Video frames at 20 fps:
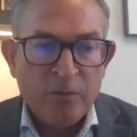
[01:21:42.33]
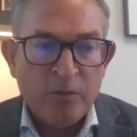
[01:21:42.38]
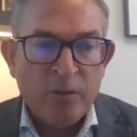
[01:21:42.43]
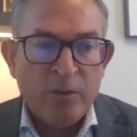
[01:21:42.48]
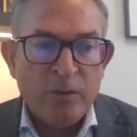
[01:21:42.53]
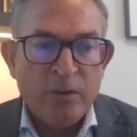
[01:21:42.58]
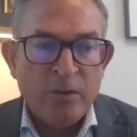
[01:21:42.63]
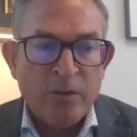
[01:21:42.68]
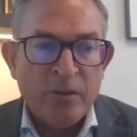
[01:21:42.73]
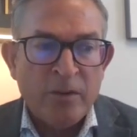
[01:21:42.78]

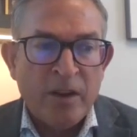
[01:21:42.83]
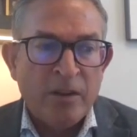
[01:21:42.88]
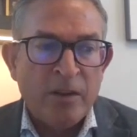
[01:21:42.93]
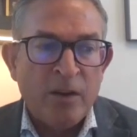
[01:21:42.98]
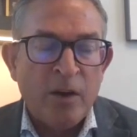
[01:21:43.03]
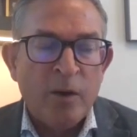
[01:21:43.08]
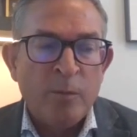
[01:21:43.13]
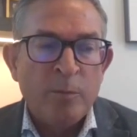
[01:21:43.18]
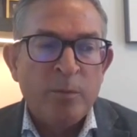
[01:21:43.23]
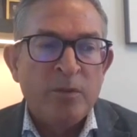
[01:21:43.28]
Sure, you're getting
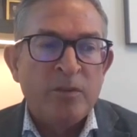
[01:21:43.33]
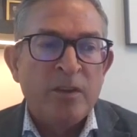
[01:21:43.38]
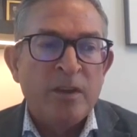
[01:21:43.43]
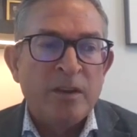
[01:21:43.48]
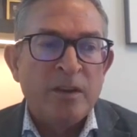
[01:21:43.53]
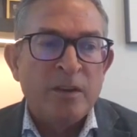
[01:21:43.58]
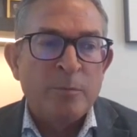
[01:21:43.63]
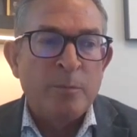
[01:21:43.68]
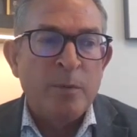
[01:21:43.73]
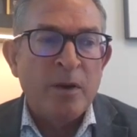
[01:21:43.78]

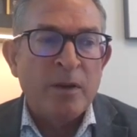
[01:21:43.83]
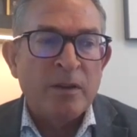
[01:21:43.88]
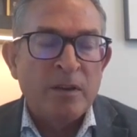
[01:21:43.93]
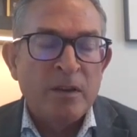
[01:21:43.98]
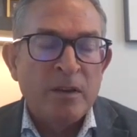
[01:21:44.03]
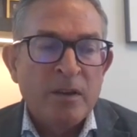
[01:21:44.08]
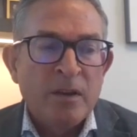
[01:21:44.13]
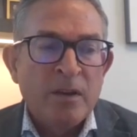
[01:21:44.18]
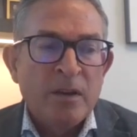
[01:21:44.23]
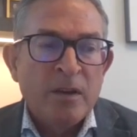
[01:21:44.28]
compensated, but
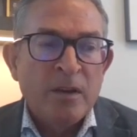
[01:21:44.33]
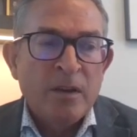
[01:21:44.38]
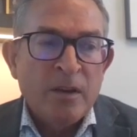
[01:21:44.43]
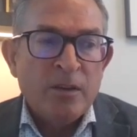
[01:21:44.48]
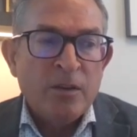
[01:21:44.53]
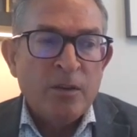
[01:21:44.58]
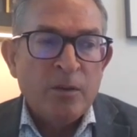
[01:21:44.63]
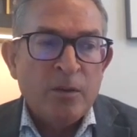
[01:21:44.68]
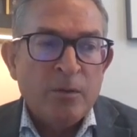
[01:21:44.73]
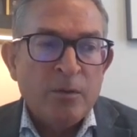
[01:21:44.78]

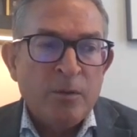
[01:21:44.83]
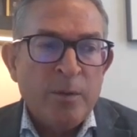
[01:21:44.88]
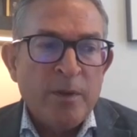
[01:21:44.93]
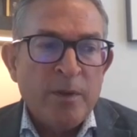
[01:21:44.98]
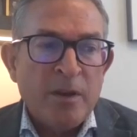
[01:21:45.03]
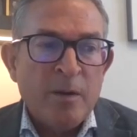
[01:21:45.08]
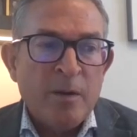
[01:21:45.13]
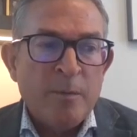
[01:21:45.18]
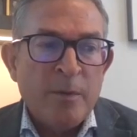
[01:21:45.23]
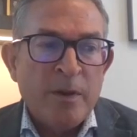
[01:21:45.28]
you
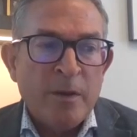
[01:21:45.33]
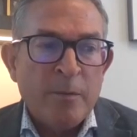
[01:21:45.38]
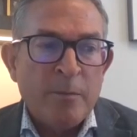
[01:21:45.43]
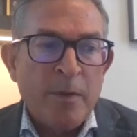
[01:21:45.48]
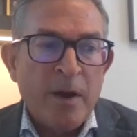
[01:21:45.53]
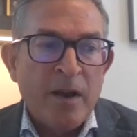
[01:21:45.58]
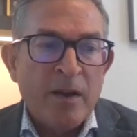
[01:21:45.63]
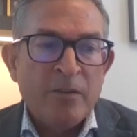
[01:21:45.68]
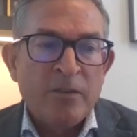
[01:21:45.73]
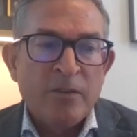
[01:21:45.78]
become an
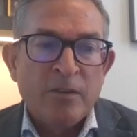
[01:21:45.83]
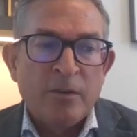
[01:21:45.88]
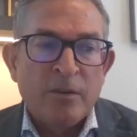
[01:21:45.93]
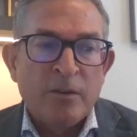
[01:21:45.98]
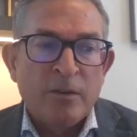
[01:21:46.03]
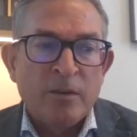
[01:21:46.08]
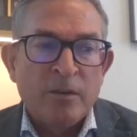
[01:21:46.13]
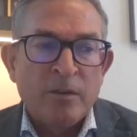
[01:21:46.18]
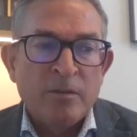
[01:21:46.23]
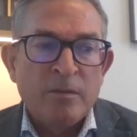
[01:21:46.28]

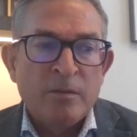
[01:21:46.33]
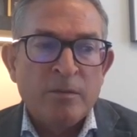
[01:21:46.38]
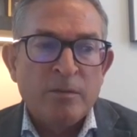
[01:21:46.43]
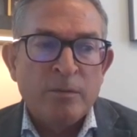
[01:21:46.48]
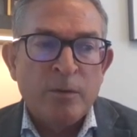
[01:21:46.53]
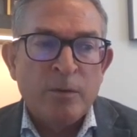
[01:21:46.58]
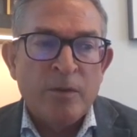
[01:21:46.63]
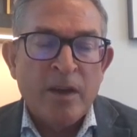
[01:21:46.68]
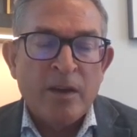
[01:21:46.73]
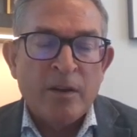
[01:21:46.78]
ambassador
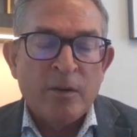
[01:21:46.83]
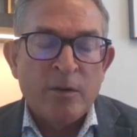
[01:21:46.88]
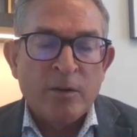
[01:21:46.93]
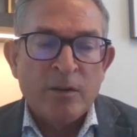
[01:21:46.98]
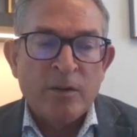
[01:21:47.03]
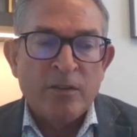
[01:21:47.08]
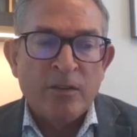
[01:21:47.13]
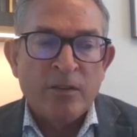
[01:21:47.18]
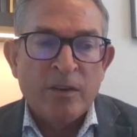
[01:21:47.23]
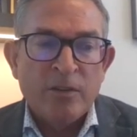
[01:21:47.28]
for that
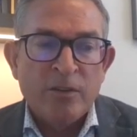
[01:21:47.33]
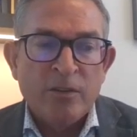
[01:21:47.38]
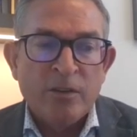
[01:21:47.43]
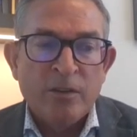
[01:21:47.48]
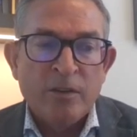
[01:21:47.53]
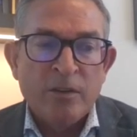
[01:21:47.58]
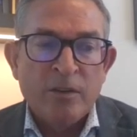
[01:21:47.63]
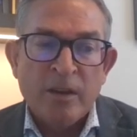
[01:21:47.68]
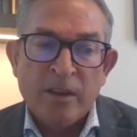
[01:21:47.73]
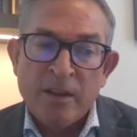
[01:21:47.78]

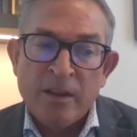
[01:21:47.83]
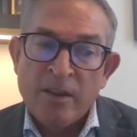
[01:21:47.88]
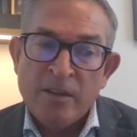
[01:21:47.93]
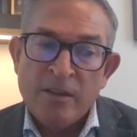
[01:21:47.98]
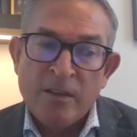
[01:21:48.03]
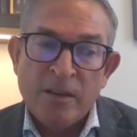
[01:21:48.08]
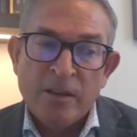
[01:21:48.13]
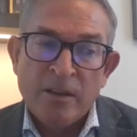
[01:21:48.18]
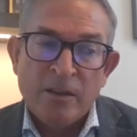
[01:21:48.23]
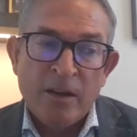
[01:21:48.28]
organization. And
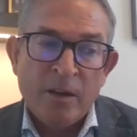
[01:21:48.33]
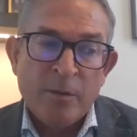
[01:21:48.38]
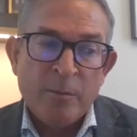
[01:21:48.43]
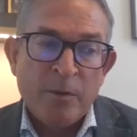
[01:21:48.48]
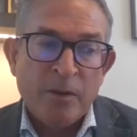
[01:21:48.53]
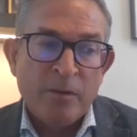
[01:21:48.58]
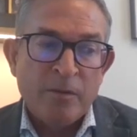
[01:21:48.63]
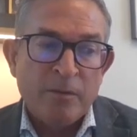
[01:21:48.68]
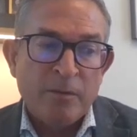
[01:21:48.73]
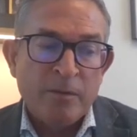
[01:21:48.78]
again, the
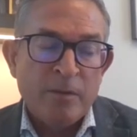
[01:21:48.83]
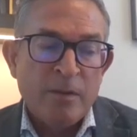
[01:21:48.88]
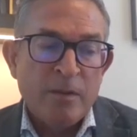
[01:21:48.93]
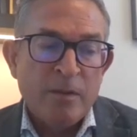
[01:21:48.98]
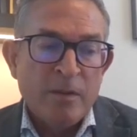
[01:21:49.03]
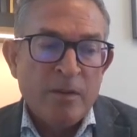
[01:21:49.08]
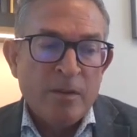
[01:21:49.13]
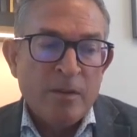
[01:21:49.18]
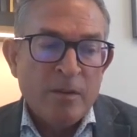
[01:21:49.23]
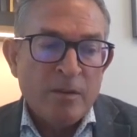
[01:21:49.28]
alignment
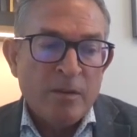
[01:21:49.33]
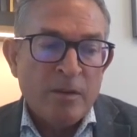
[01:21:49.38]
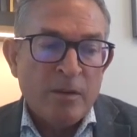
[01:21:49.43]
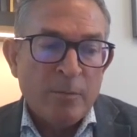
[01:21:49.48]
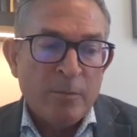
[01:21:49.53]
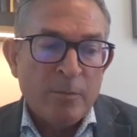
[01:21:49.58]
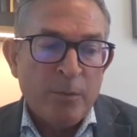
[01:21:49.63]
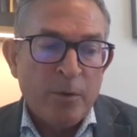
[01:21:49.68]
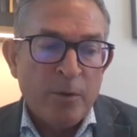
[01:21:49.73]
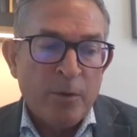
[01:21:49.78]

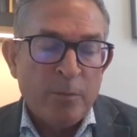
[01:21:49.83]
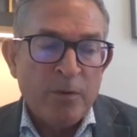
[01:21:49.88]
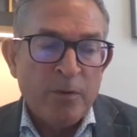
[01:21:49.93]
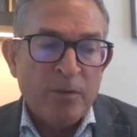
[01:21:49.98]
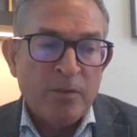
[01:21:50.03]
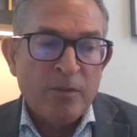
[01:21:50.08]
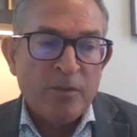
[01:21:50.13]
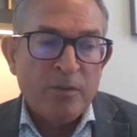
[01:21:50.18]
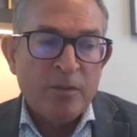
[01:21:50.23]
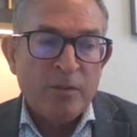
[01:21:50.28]
of
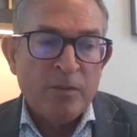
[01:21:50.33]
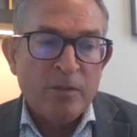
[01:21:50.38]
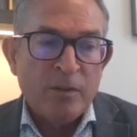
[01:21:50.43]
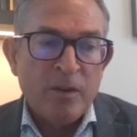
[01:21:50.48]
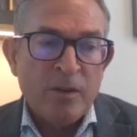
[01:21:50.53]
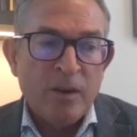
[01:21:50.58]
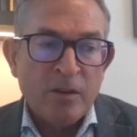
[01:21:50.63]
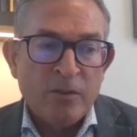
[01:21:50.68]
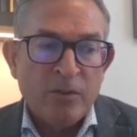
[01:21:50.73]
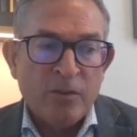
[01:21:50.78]
purpose to the
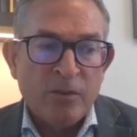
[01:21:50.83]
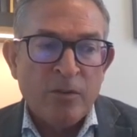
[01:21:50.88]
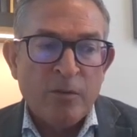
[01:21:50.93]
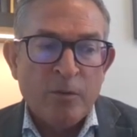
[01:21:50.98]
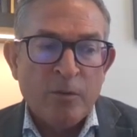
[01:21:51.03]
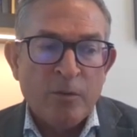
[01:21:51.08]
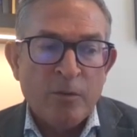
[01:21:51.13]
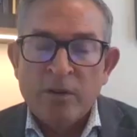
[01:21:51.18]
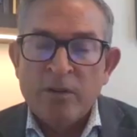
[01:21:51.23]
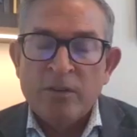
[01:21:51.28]
culture of
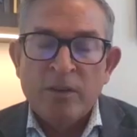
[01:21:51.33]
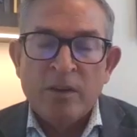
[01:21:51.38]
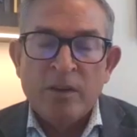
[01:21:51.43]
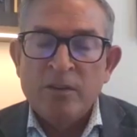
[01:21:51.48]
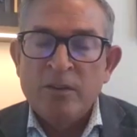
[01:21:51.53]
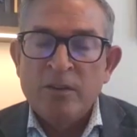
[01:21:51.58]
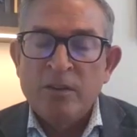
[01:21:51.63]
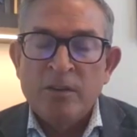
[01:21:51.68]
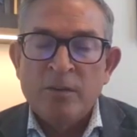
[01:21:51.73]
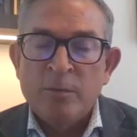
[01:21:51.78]
the
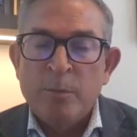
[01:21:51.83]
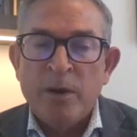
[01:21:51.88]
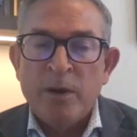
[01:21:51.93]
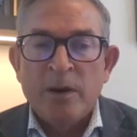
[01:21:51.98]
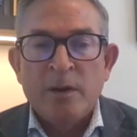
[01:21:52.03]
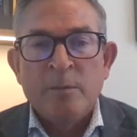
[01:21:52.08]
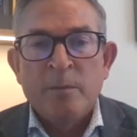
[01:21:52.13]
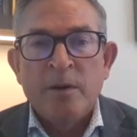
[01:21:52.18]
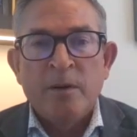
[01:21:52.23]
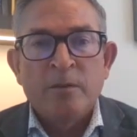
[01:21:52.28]
organization is
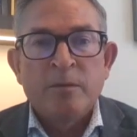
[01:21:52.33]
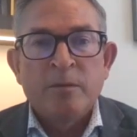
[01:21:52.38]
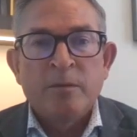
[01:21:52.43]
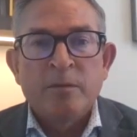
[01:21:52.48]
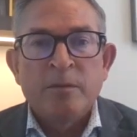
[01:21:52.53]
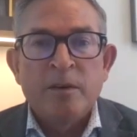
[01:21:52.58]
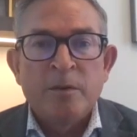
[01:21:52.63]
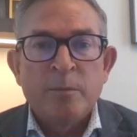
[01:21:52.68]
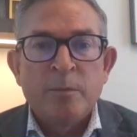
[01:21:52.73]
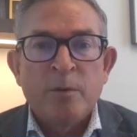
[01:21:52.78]
paramount
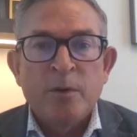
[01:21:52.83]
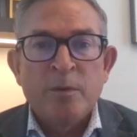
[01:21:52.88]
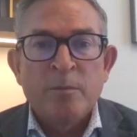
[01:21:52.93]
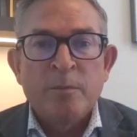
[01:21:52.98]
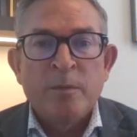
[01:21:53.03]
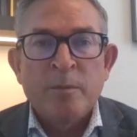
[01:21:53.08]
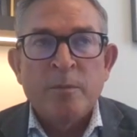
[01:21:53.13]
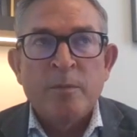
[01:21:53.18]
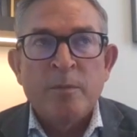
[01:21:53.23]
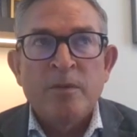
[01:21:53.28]
for every board
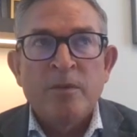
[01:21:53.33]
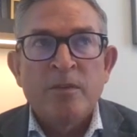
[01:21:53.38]
member.